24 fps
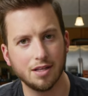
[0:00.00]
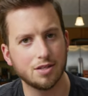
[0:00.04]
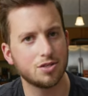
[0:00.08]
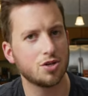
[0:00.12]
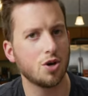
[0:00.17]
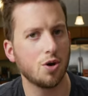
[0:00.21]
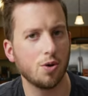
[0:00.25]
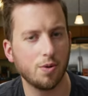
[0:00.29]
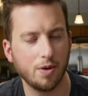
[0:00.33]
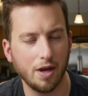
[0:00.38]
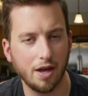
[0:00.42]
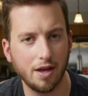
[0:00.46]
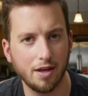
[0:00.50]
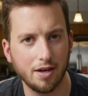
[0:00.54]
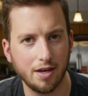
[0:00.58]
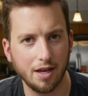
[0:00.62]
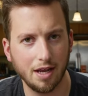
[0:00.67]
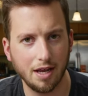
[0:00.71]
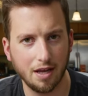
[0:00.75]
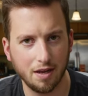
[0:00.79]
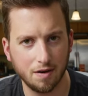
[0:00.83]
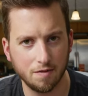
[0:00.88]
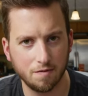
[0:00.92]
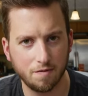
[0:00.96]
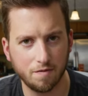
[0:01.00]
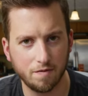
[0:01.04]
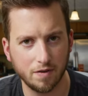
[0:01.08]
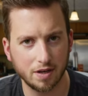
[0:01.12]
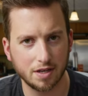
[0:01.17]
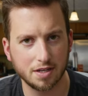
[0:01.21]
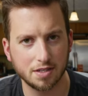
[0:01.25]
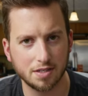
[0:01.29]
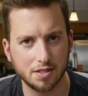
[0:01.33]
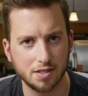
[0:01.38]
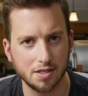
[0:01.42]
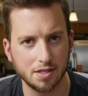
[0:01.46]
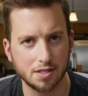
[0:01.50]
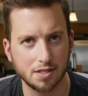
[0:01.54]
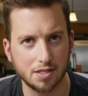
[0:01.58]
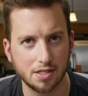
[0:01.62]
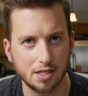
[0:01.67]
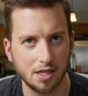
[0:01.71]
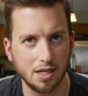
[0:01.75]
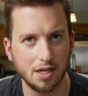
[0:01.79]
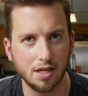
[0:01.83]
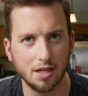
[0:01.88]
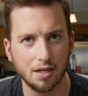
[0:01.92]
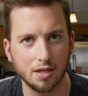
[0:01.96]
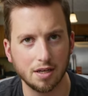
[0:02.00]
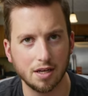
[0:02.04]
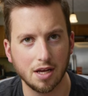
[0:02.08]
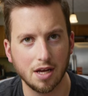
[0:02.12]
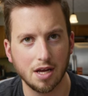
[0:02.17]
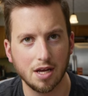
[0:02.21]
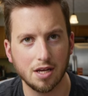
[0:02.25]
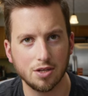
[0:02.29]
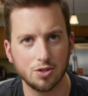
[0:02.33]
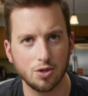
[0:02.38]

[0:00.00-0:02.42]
let's go ahead and fix this scene.